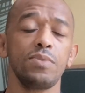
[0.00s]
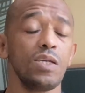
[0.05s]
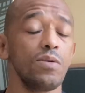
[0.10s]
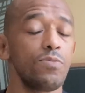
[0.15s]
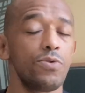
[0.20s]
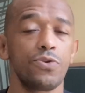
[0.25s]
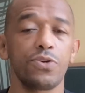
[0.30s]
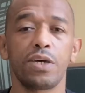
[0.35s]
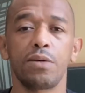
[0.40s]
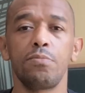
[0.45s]

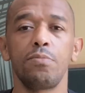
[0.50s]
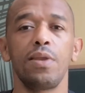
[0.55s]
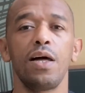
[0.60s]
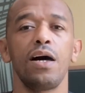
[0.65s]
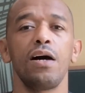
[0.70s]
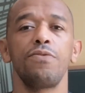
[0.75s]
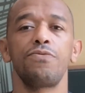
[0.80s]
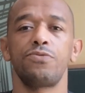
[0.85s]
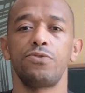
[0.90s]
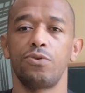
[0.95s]
but you can
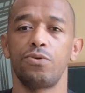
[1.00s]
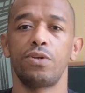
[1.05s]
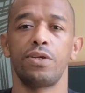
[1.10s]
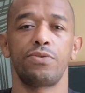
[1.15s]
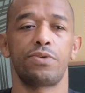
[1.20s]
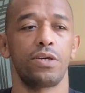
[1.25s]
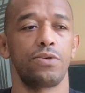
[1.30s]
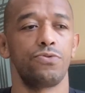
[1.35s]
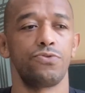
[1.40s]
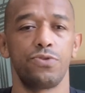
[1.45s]
bluff, you know,
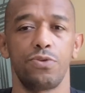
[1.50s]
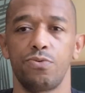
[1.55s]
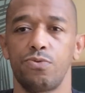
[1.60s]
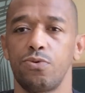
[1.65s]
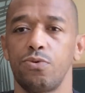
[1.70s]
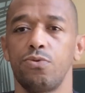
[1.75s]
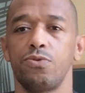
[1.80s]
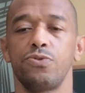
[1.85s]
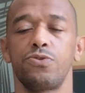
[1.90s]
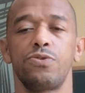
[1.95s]
you can use the
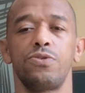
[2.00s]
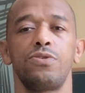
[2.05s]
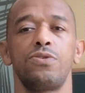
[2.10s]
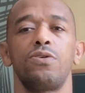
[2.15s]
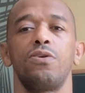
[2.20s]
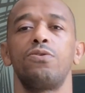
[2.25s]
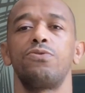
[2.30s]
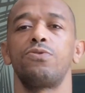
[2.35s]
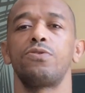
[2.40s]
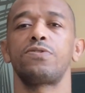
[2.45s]
rules
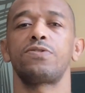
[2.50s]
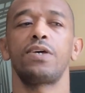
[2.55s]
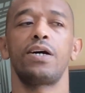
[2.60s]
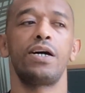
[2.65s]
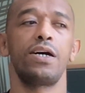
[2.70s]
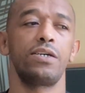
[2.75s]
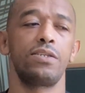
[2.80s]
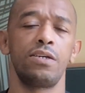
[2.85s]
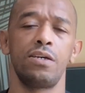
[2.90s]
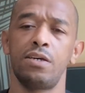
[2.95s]
on your
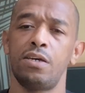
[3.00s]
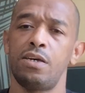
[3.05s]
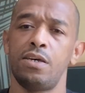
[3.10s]
side.